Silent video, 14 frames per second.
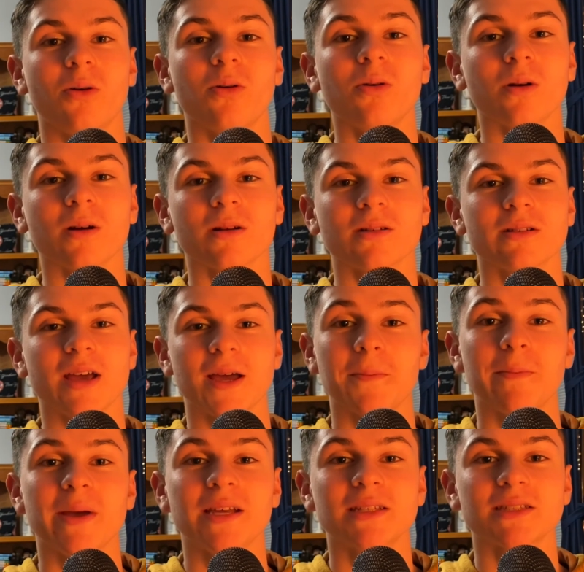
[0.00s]
or
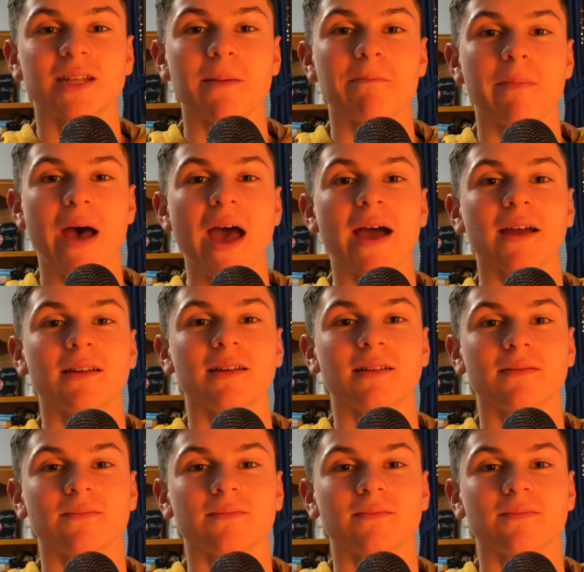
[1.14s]
take a big step back.